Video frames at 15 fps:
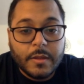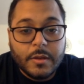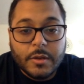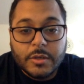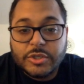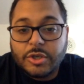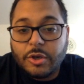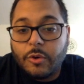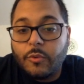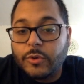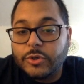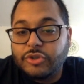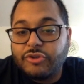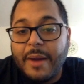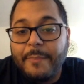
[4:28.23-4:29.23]
So
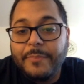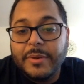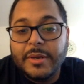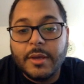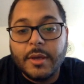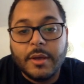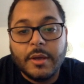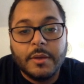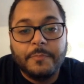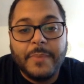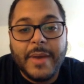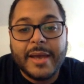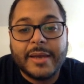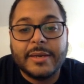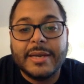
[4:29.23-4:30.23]
we're dropping the
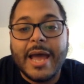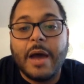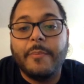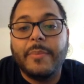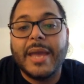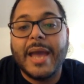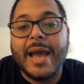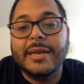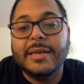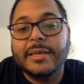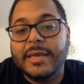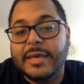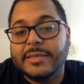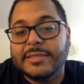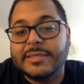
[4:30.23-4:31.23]
Pekka now behind the
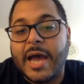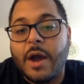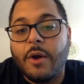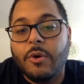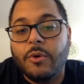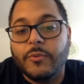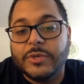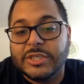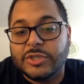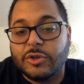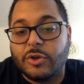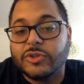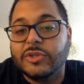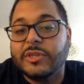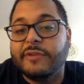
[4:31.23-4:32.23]
King's Tower, which is
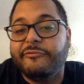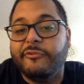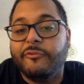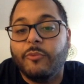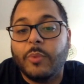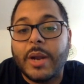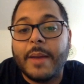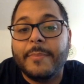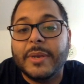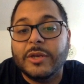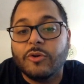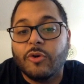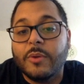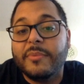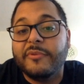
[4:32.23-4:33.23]
also different from what I've been
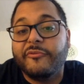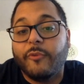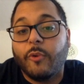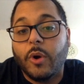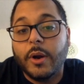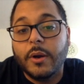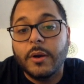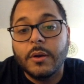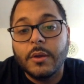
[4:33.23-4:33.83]
doing before.